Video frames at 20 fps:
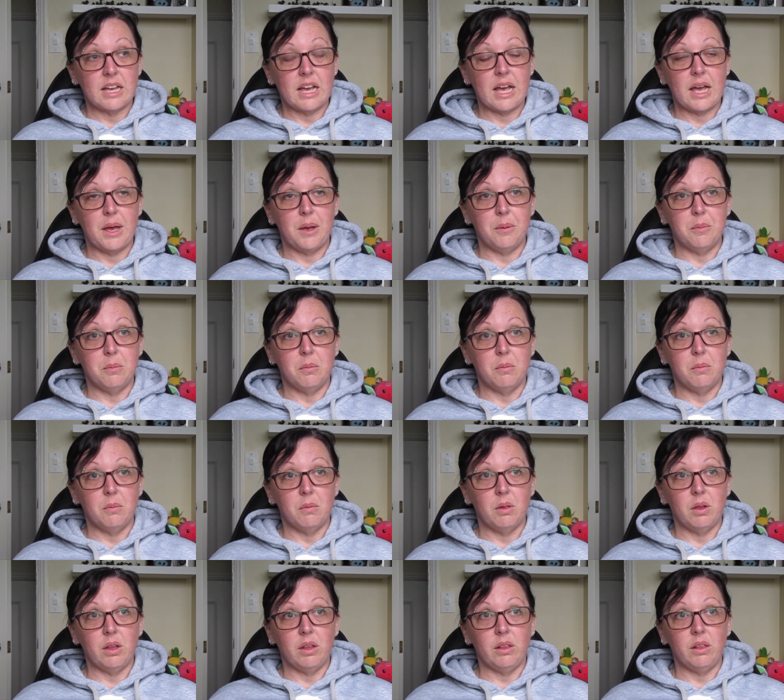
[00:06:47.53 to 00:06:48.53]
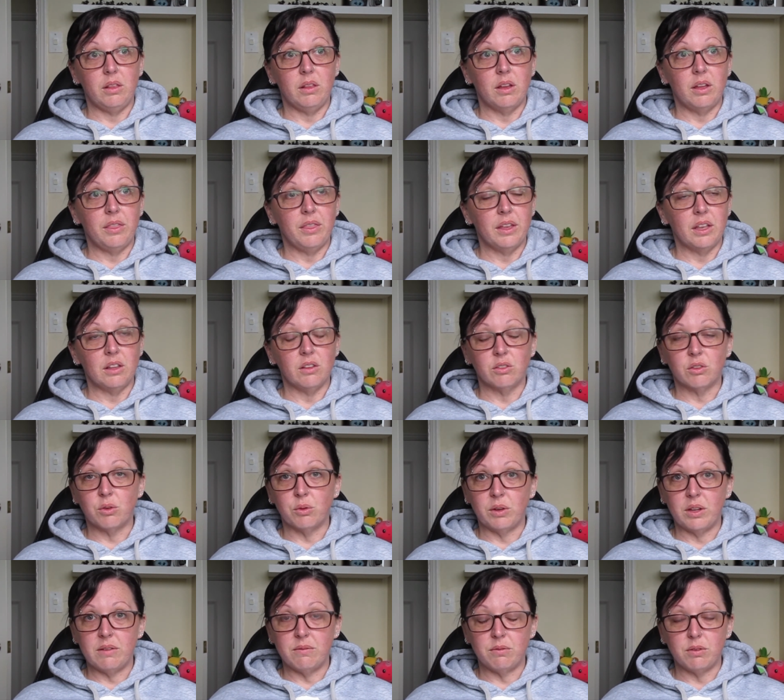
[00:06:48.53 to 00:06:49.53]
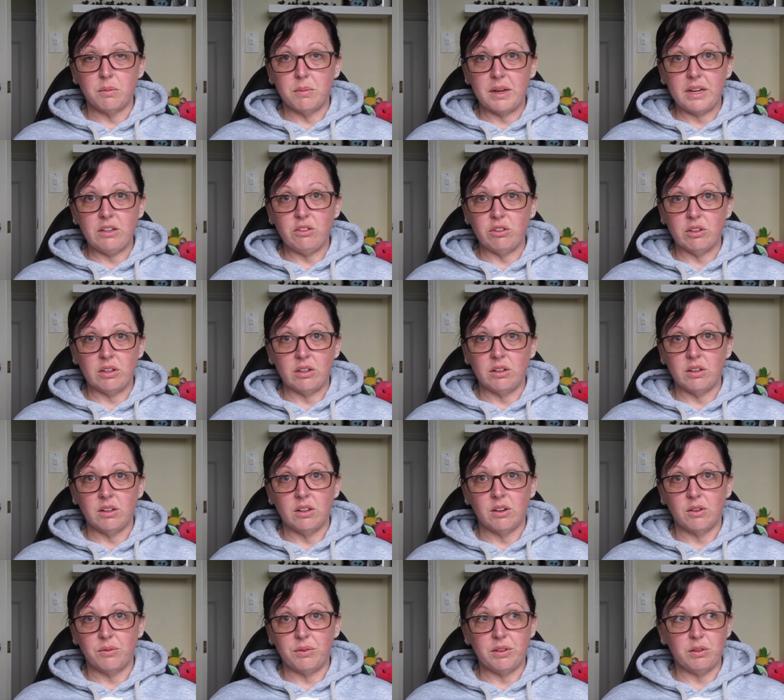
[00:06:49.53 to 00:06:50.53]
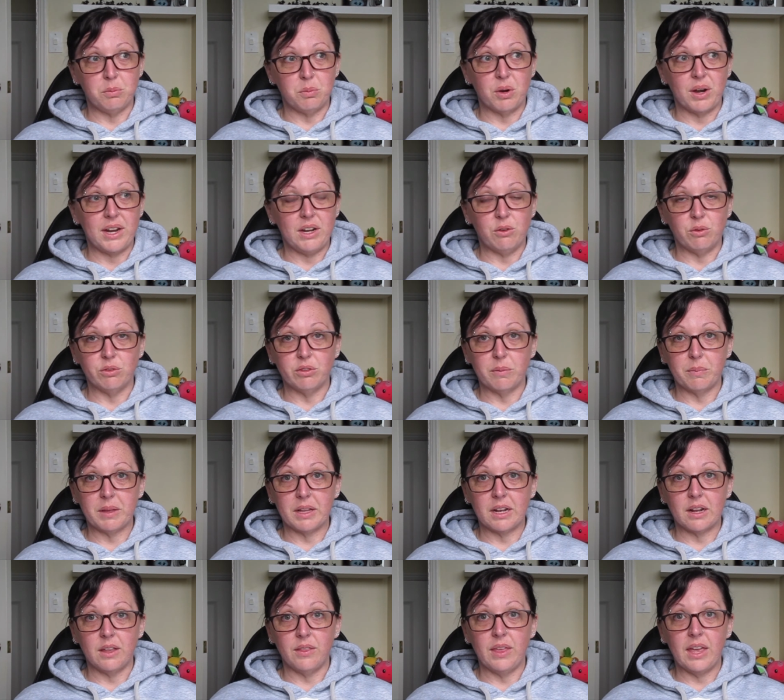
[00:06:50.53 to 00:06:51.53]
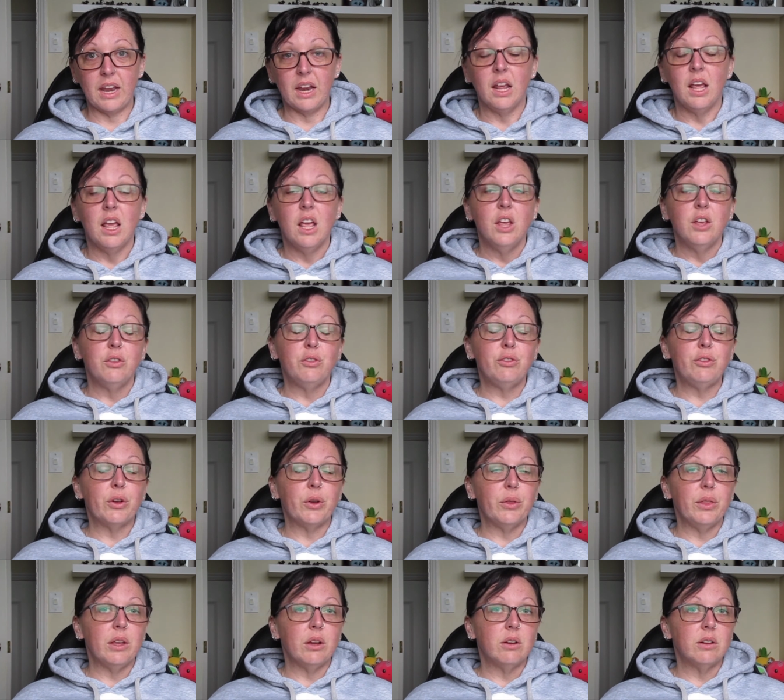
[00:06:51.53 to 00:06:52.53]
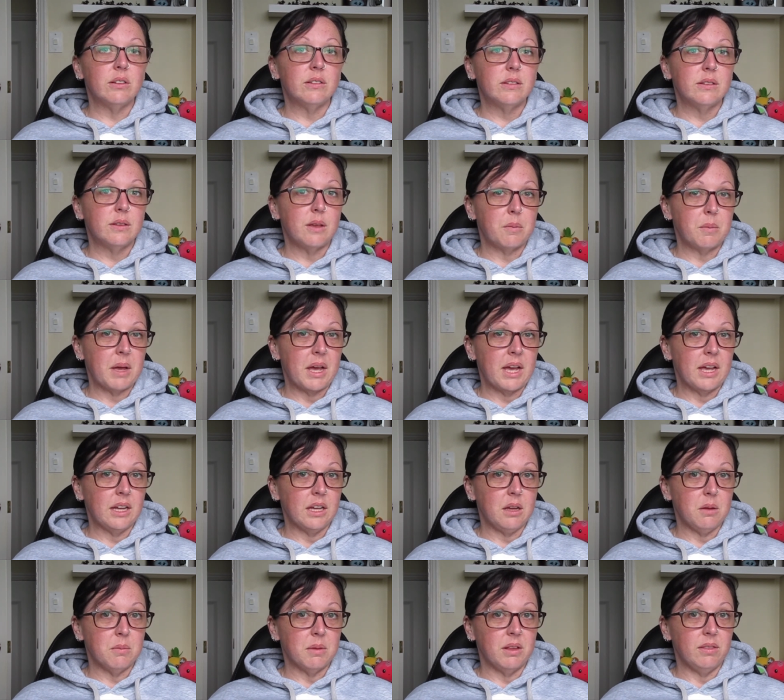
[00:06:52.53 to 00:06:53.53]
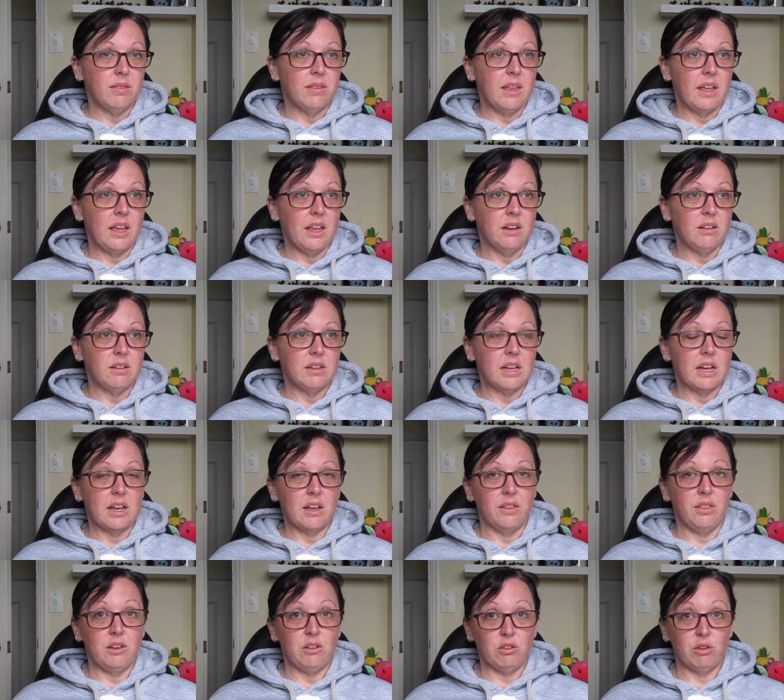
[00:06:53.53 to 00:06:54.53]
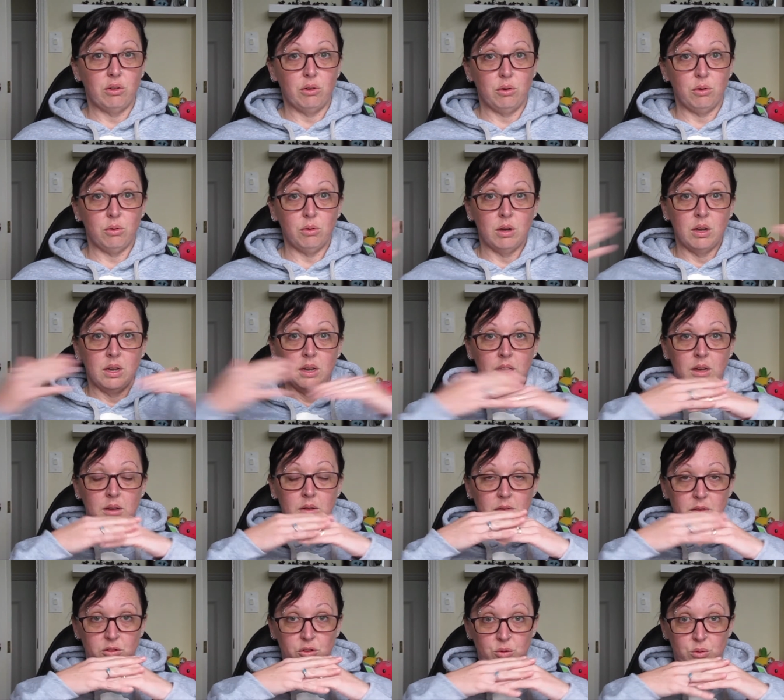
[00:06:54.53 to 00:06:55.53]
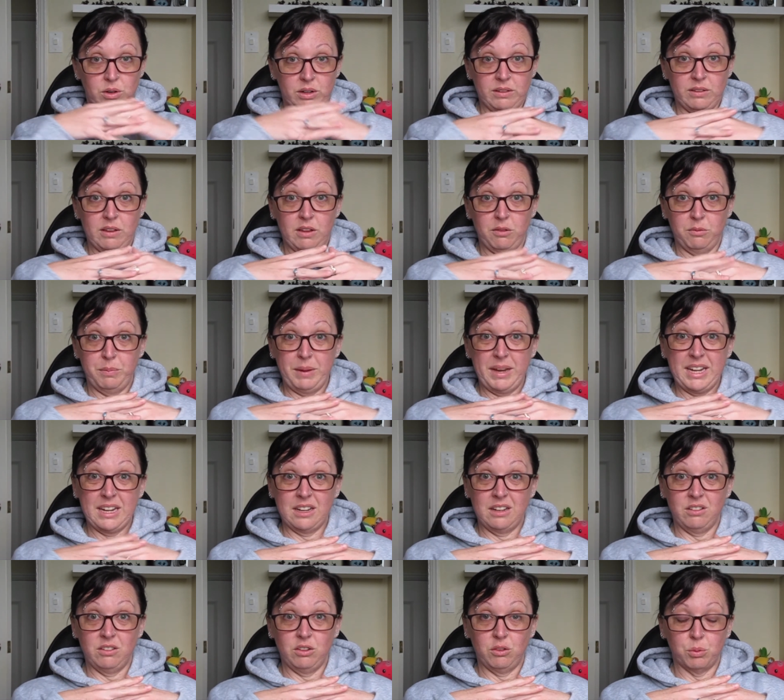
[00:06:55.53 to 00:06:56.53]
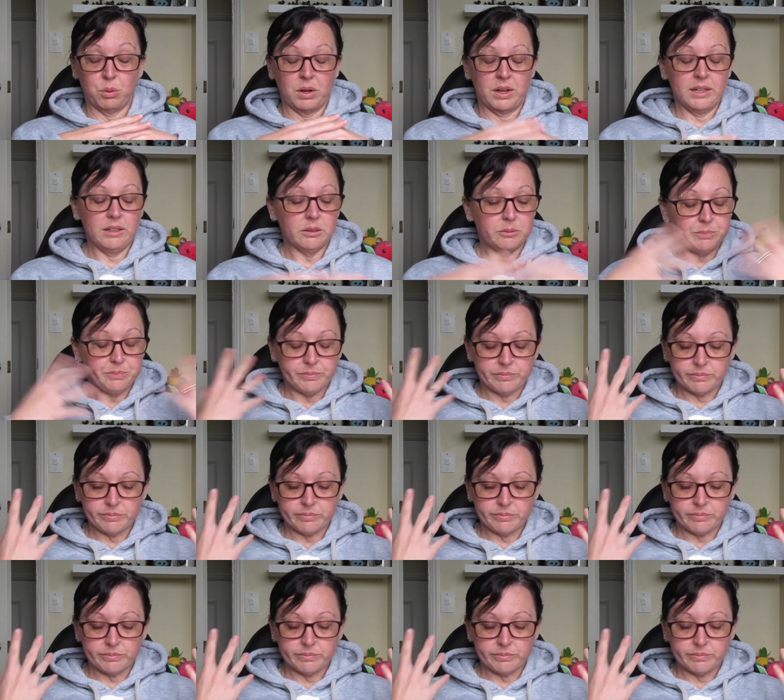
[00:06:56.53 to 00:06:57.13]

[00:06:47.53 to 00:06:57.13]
Um, uh, I think it's called inflammation of his brain or something like that. So there is some argument that uh, the two stories have been intertwined.